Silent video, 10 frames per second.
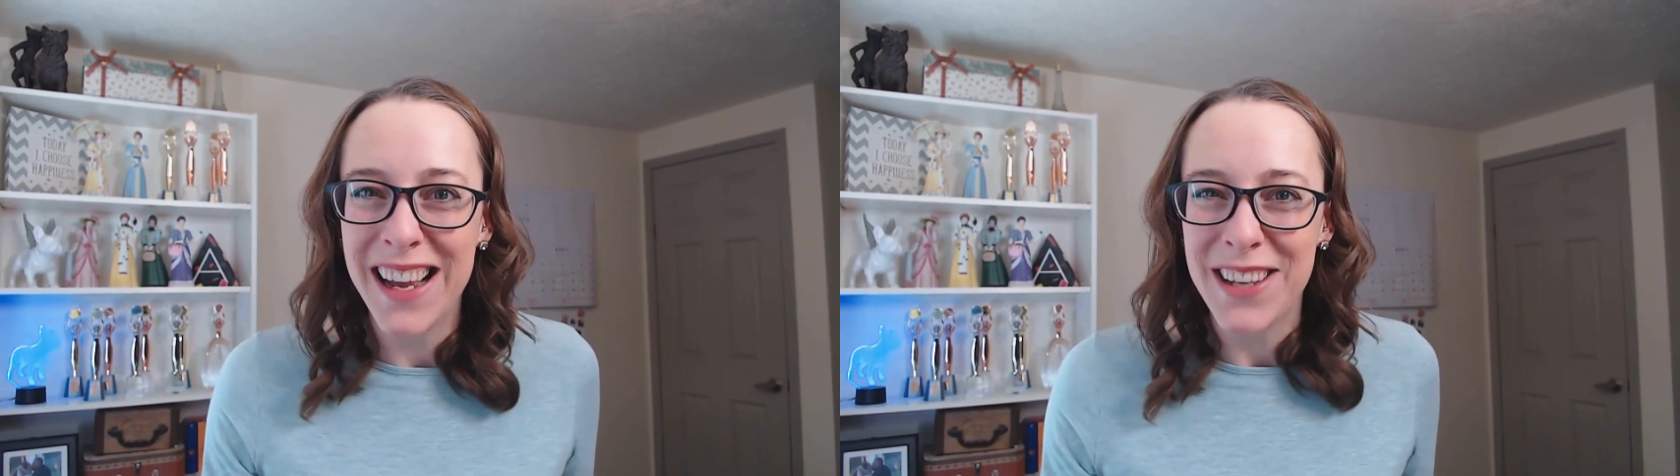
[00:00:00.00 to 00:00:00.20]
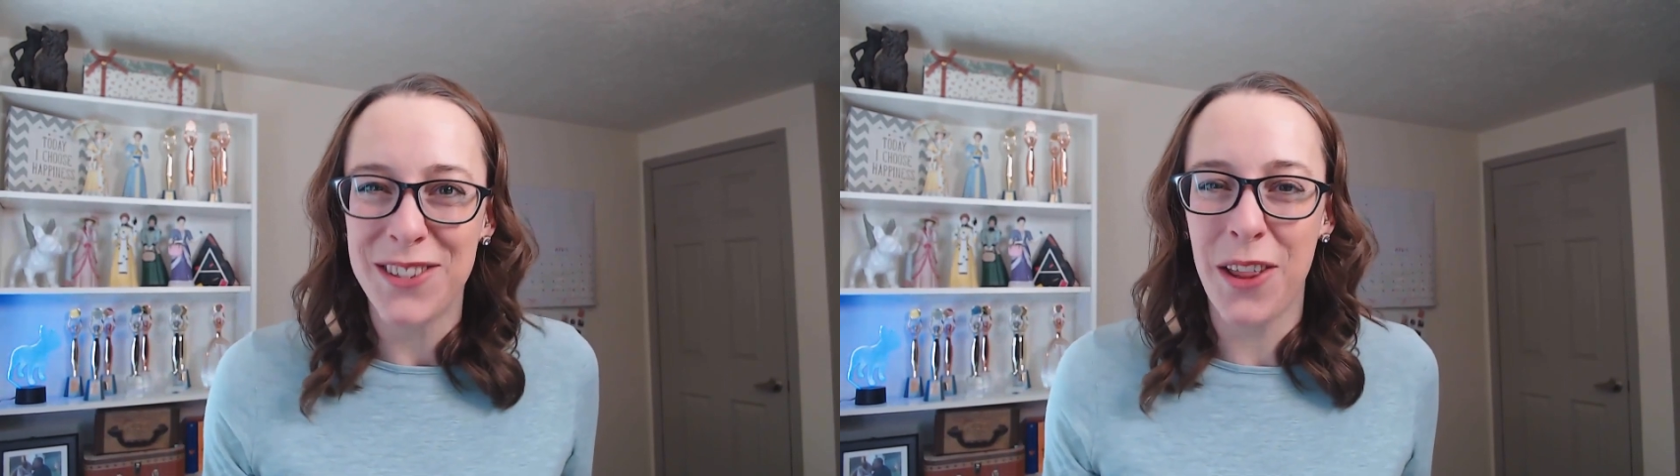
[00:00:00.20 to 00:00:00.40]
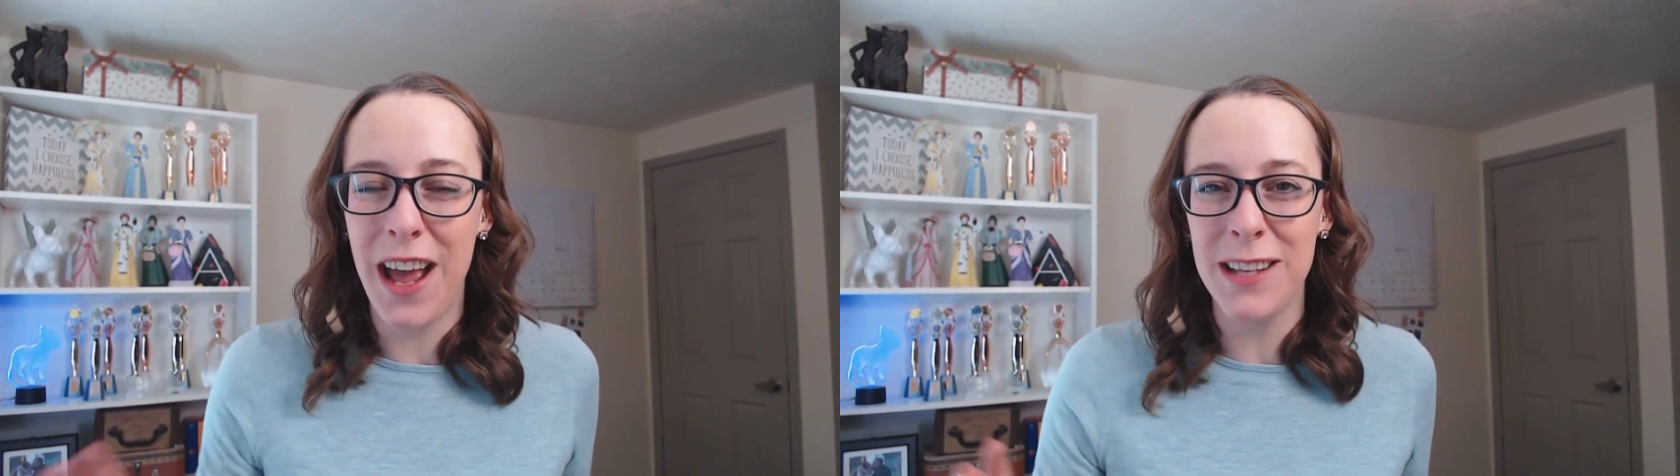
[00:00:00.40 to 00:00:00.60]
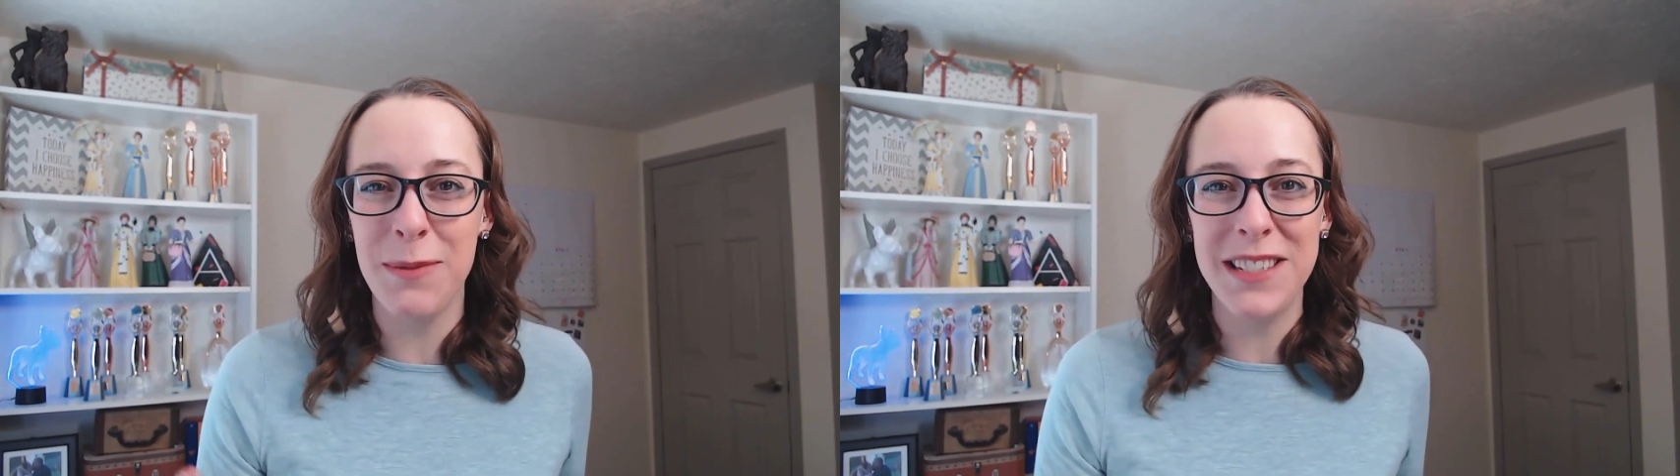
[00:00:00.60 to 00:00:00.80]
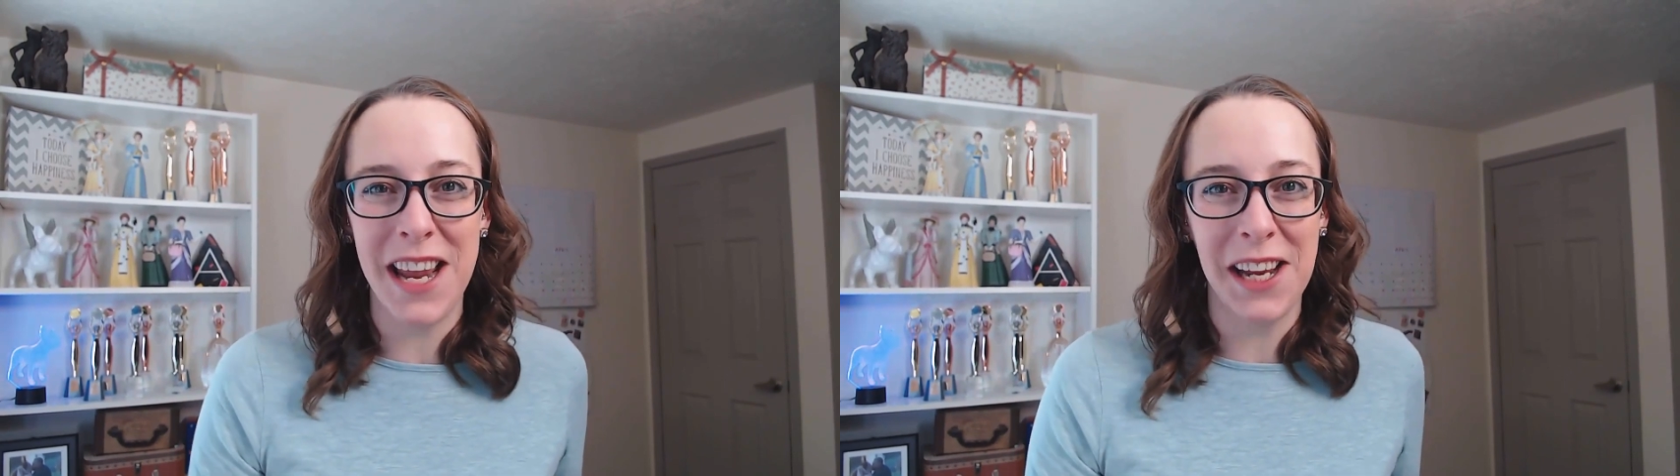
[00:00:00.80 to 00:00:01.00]
so that has
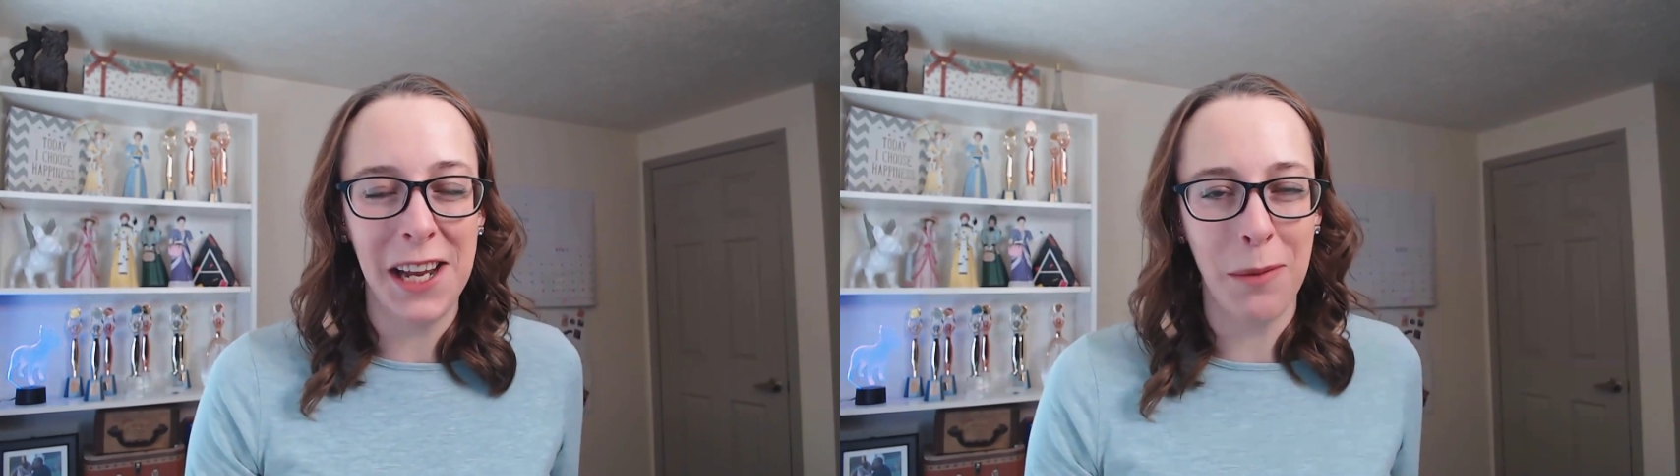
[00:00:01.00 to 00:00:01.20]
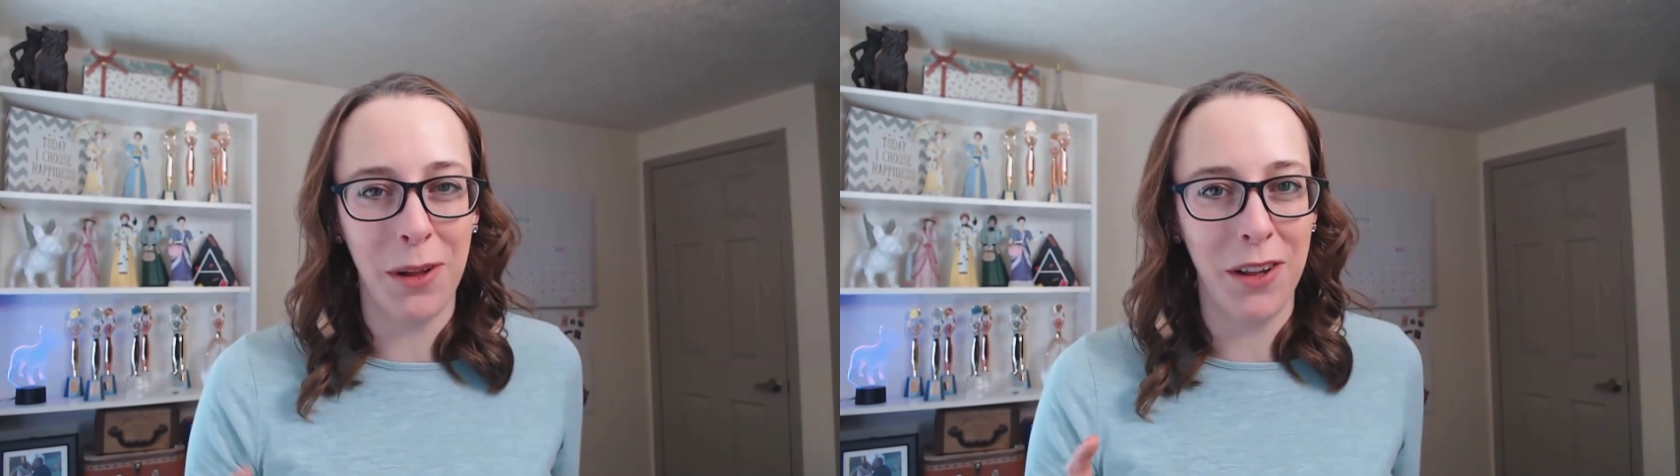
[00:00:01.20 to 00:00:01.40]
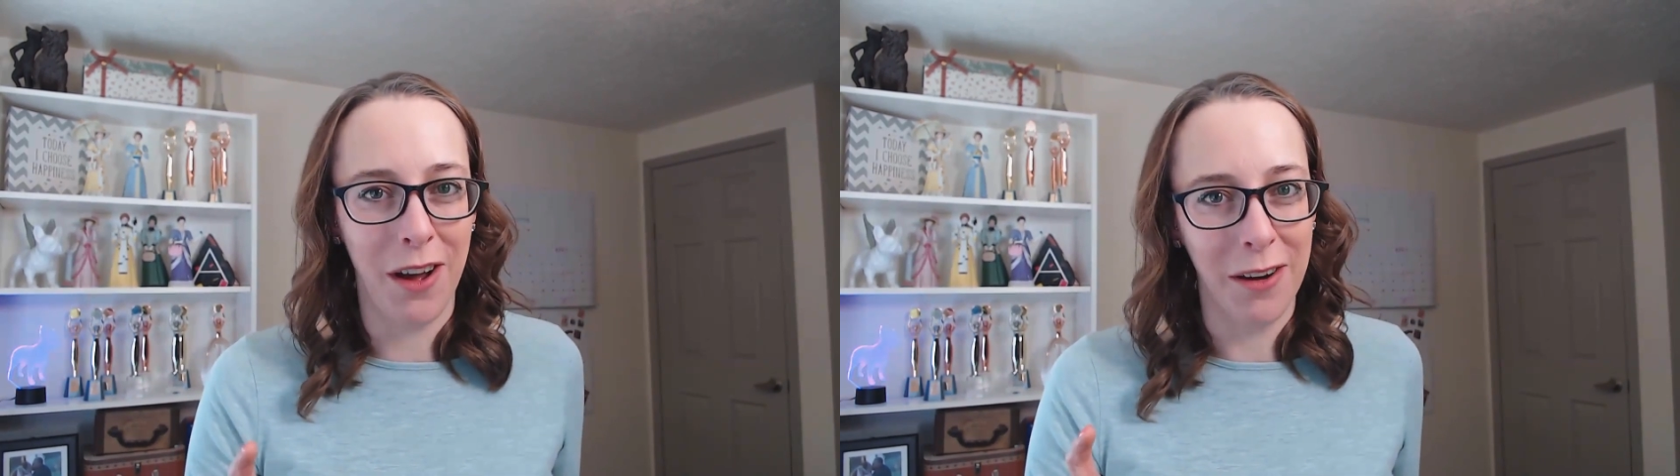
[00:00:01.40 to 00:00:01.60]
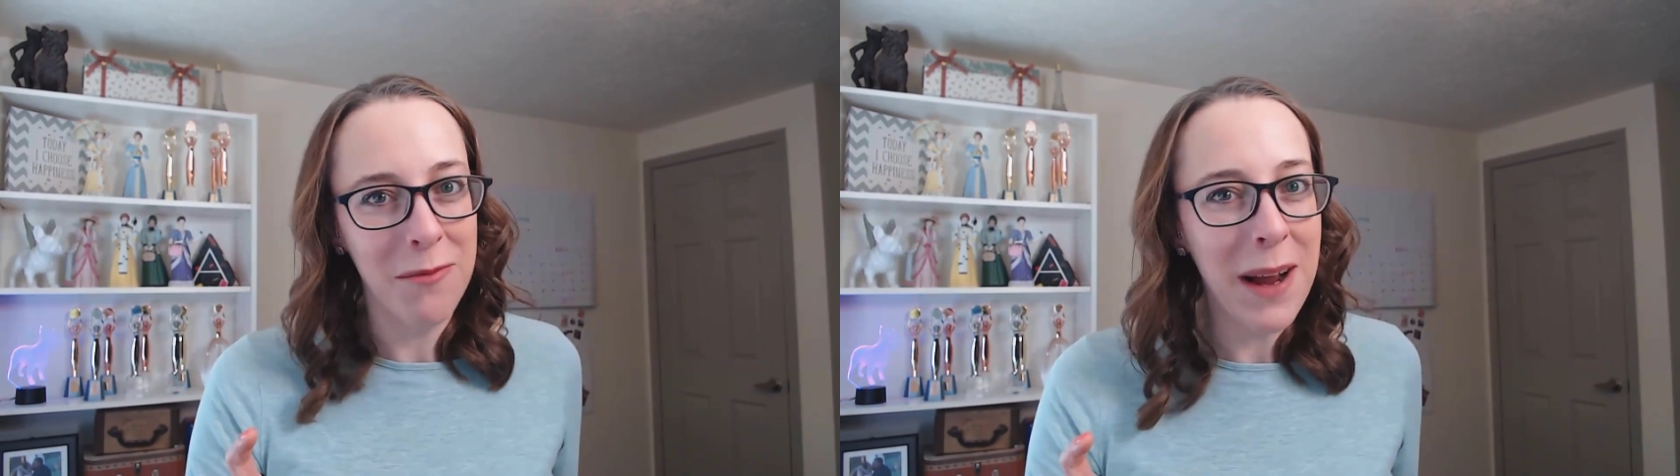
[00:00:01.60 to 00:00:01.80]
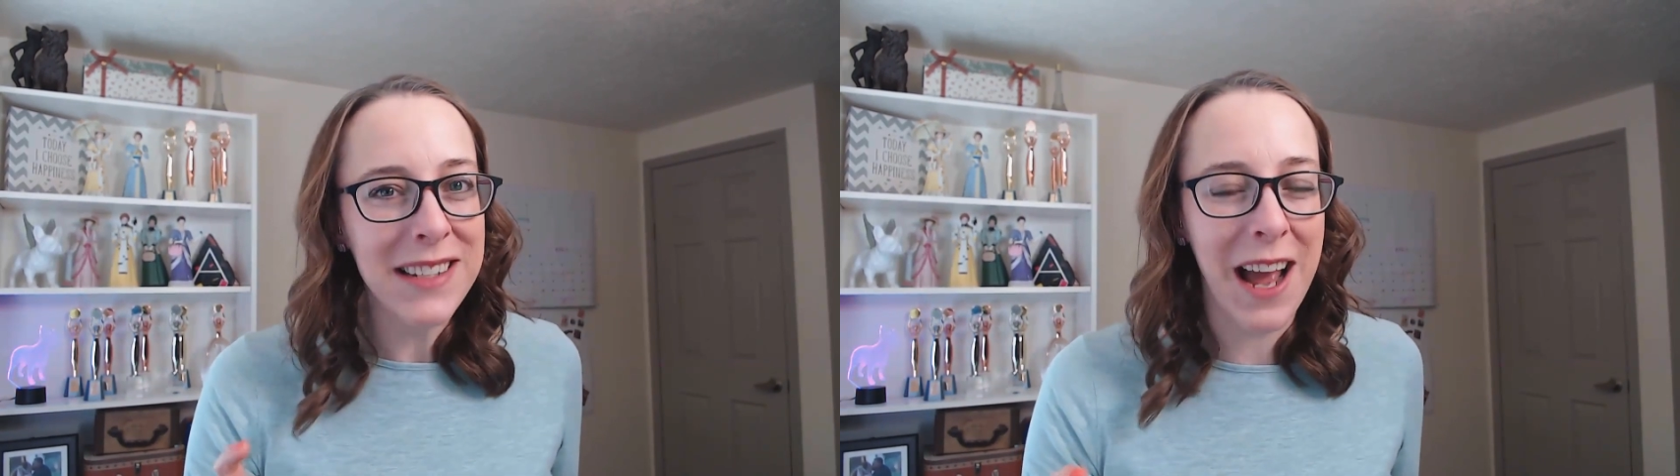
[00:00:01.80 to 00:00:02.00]
been taking up a lot of
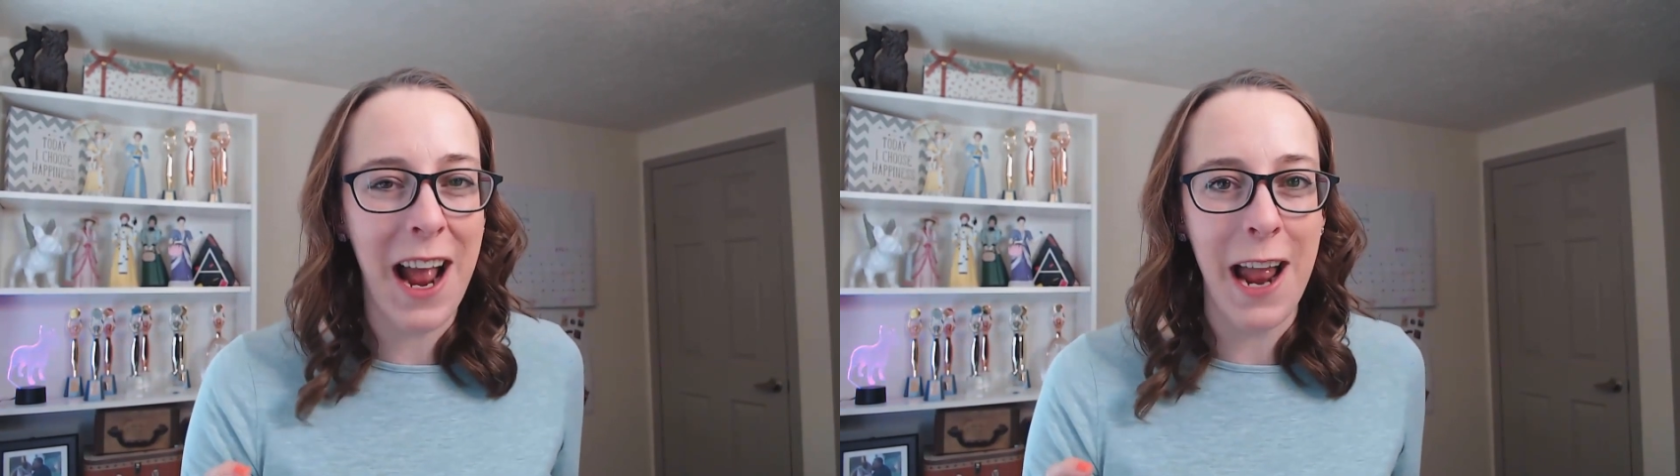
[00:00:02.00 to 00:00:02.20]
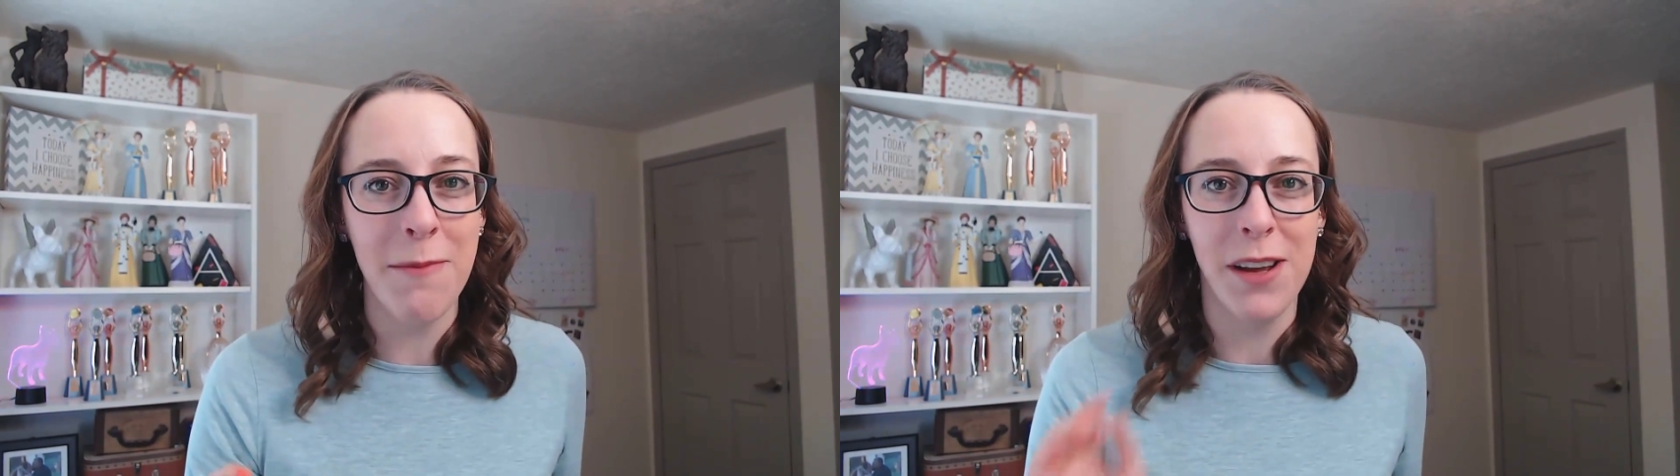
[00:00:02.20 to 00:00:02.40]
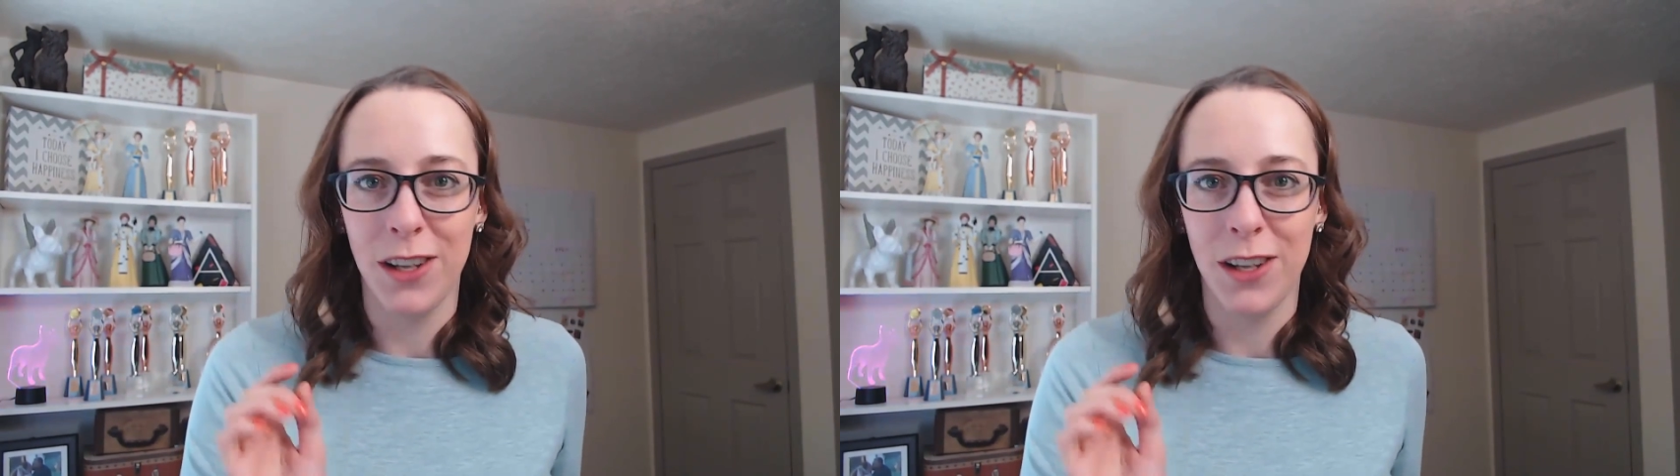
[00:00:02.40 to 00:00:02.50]
my time.